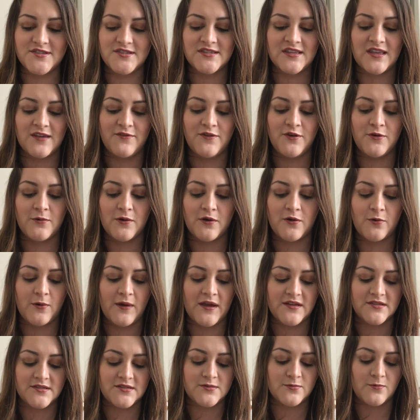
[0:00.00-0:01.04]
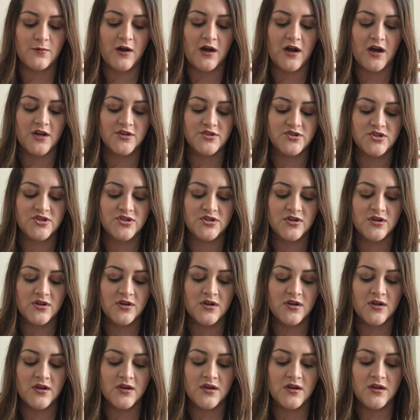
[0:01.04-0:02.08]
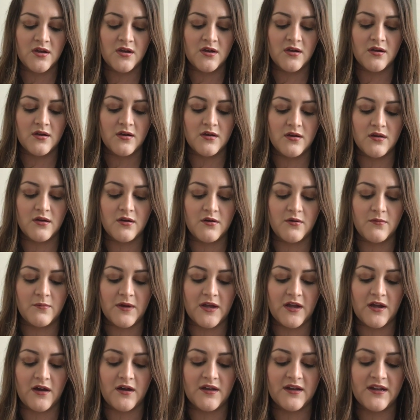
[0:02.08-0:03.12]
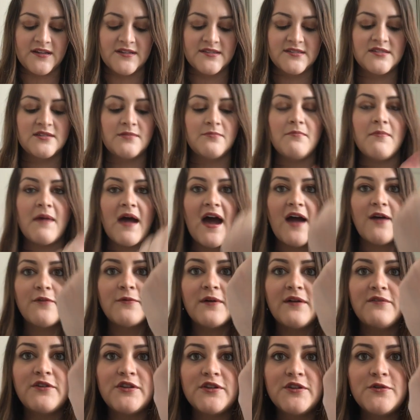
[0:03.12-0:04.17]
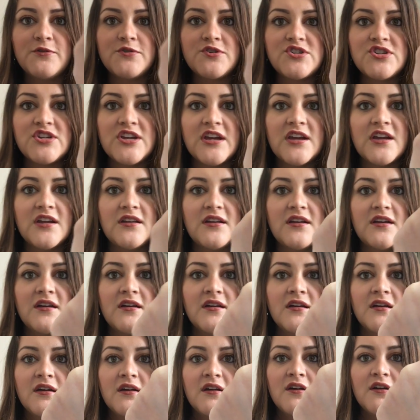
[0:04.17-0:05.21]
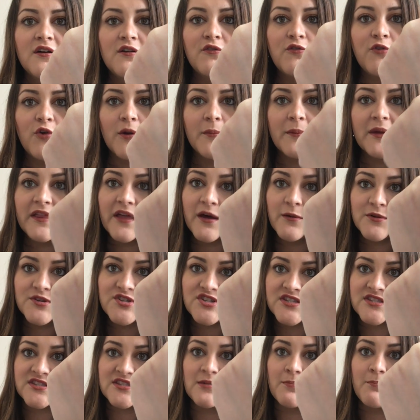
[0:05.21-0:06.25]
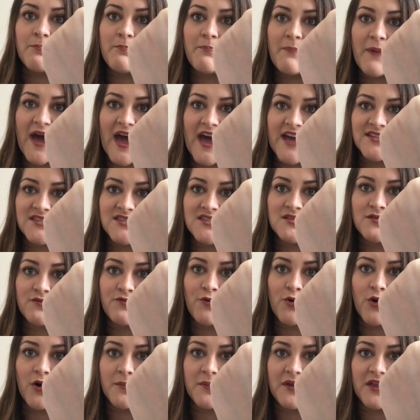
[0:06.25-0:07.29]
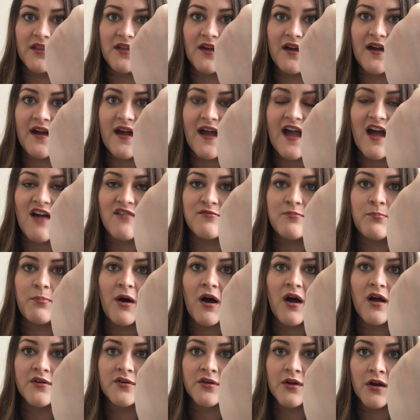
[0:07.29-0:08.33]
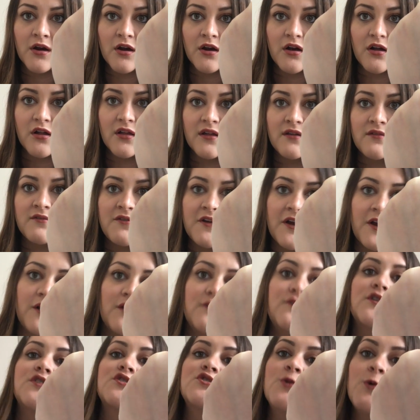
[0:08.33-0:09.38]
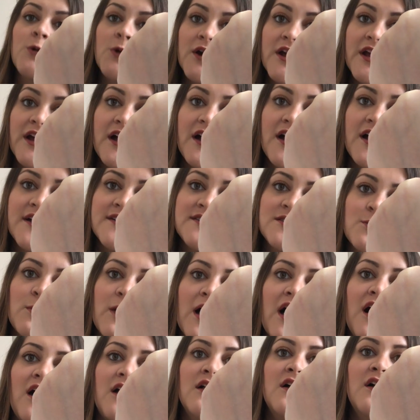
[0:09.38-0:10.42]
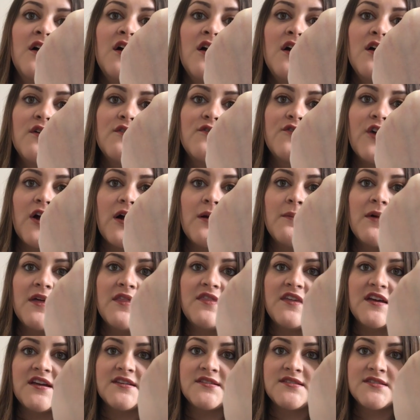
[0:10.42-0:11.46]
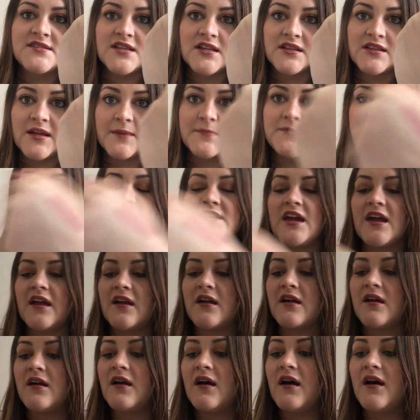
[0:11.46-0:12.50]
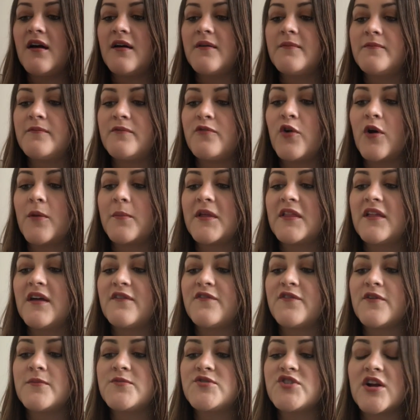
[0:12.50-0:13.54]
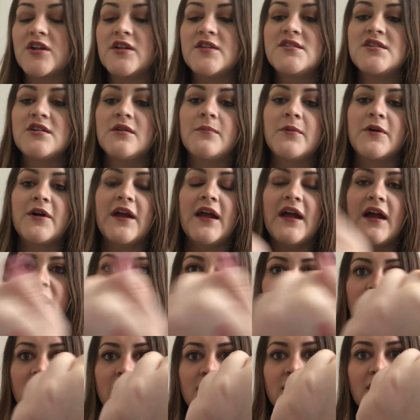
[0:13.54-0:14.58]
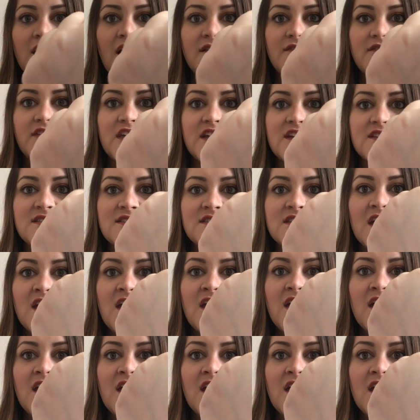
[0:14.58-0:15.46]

Let's give you a quick swatch. Oh my God, it is the Matte Revolution formula, which is the best formula. I have Bond Girl and Very Victoria as well from this lipstick um, formula from Charlotte Tilbury. I love this.